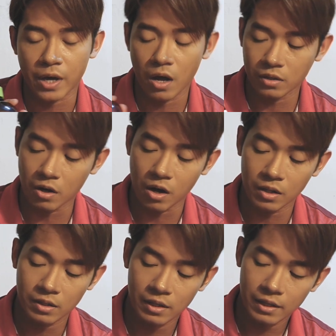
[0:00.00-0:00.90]

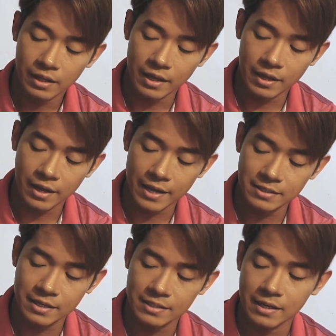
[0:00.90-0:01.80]
alcohol hand
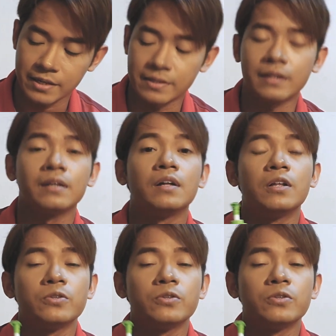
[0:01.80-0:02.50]
sanitizer.